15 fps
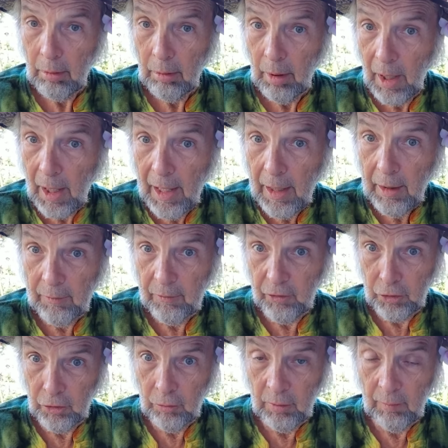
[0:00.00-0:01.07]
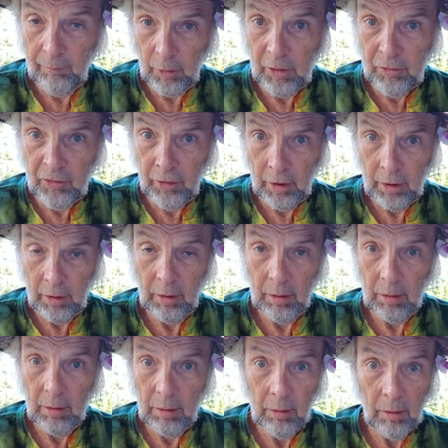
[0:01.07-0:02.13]
and the university
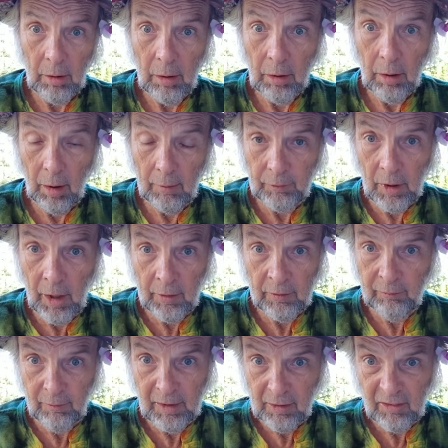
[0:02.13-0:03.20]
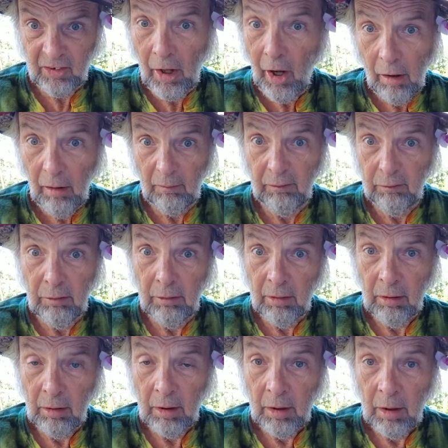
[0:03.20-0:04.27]
of God's in itself.
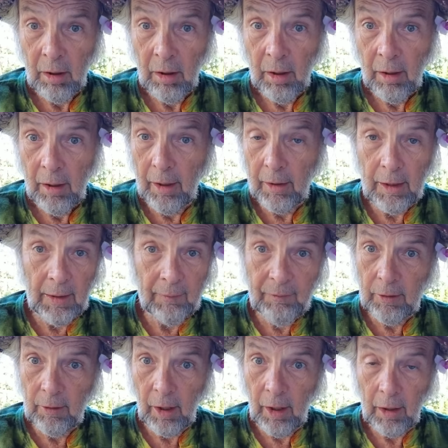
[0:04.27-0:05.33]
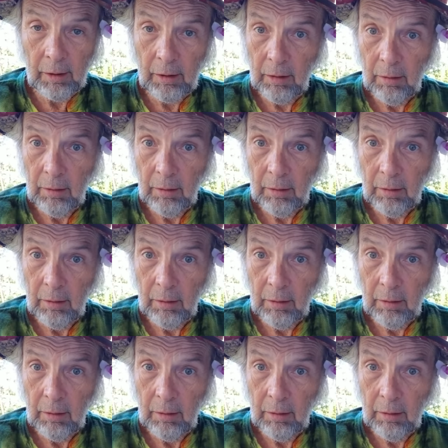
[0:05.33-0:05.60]
And even, like,